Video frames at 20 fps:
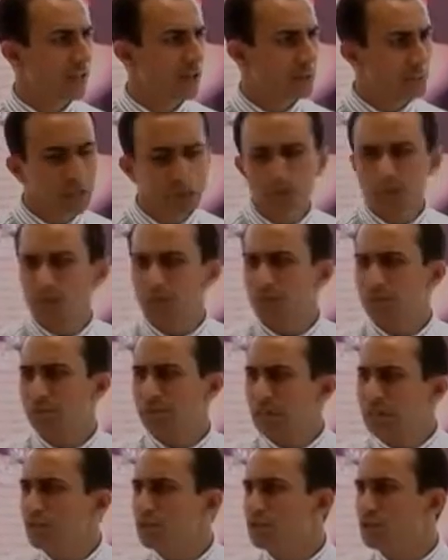people of
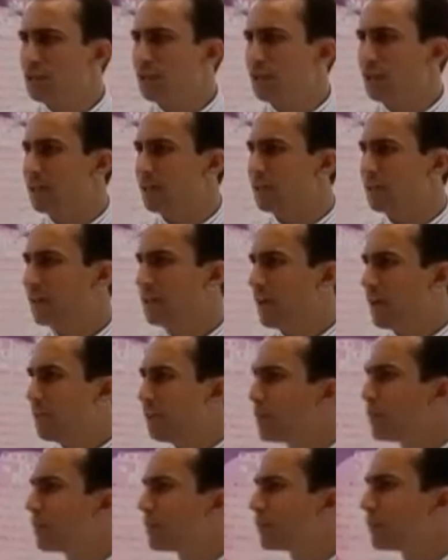Israel,
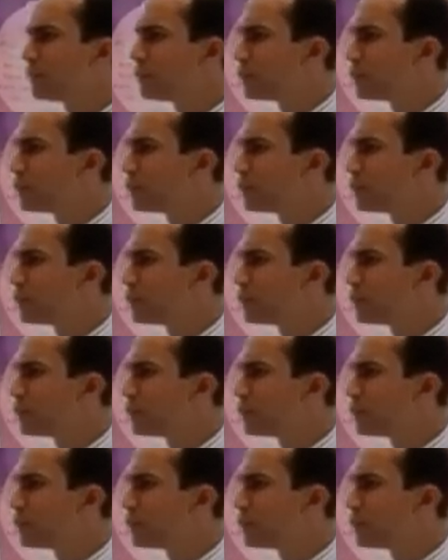people of